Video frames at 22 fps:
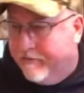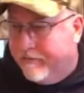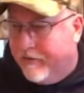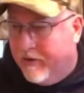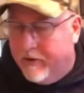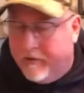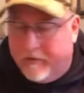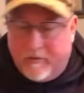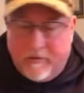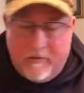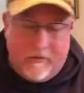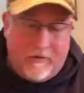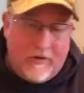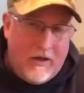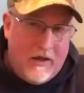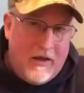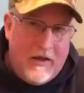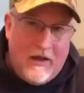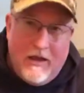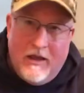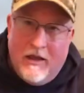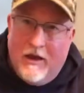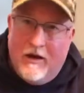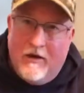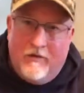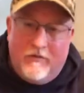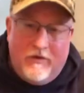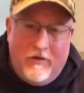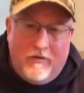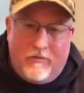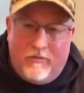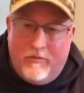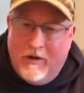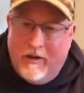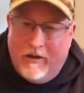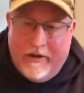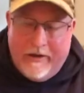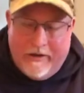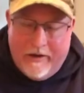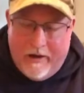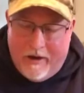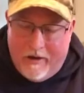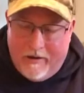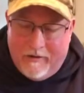first. There's there's just really
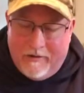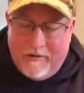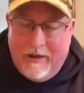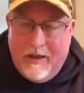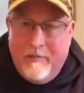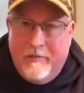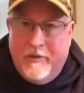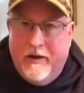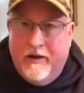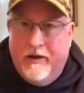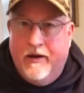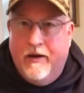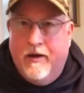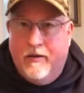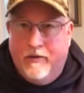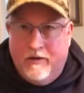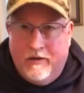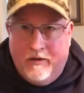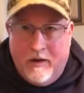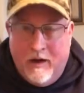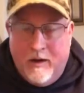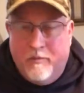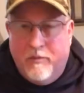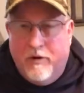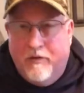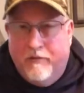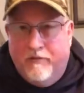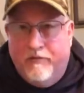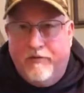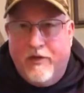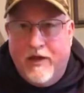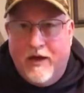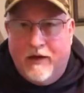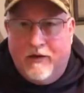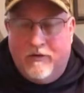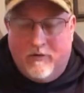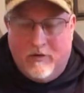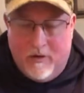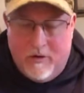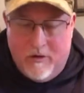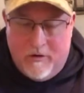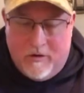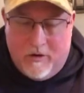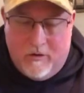an unlimited uh, number of things
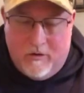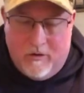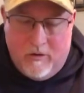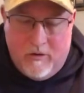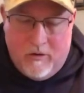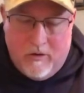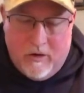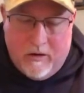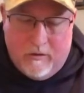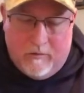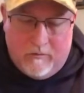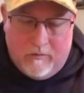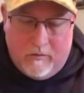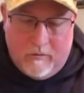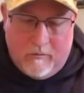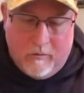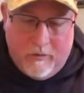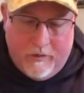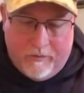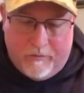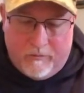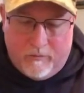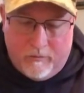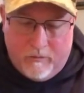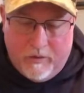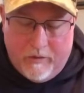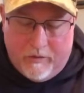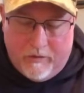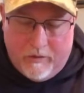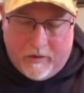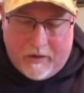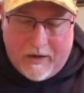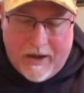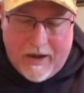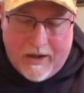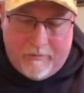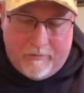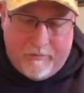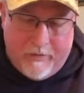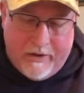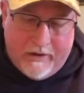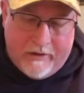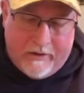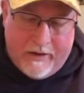that you can do it with with a
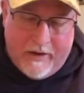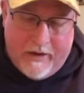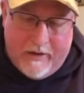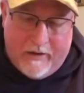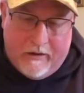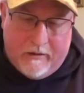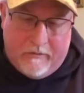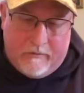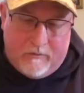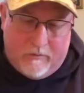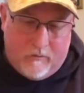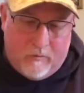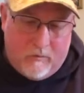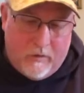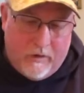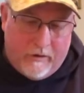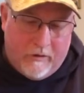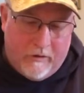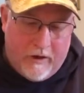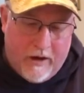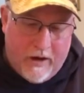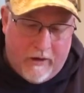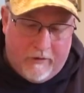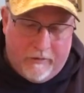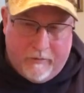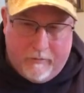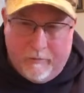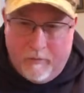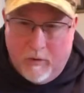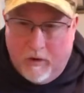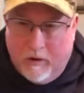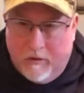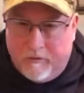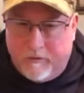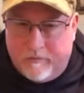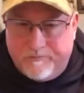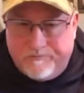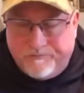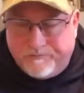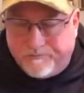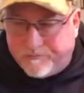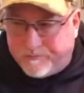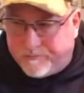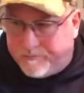cotton bandana when you're out in the bush.
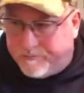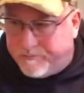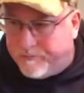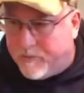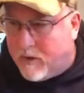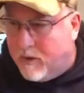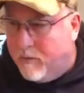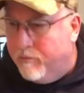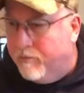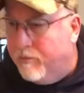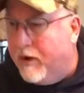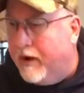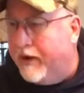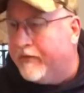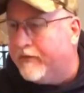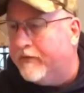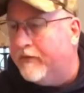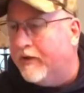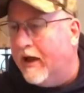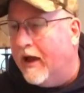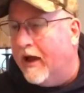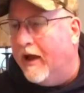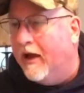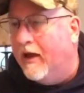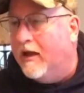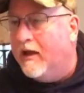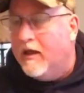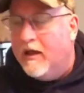But uh,